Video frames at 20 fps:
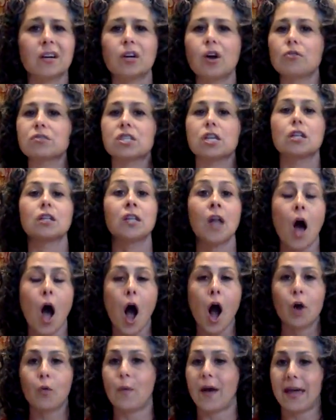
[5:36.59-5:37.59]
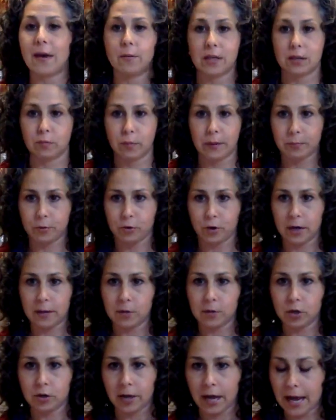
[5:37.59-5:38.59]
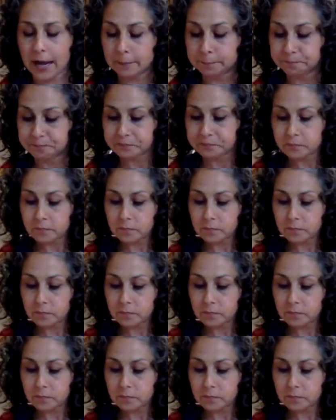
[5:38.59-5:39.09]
goes a long way with whipped cream, okay?